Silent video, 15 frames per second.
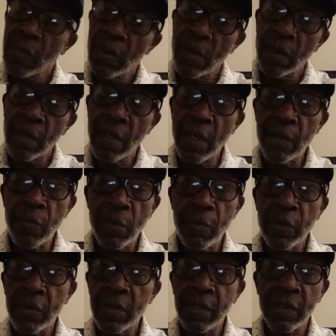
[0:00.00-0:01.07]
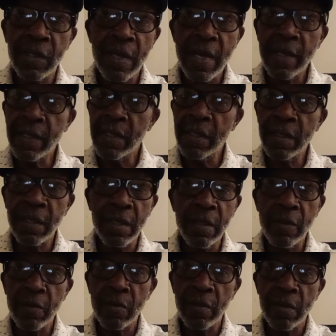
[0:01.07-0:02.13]
a gang member does not get
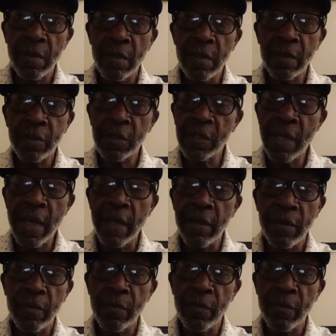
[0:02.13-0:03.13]
killed or shot.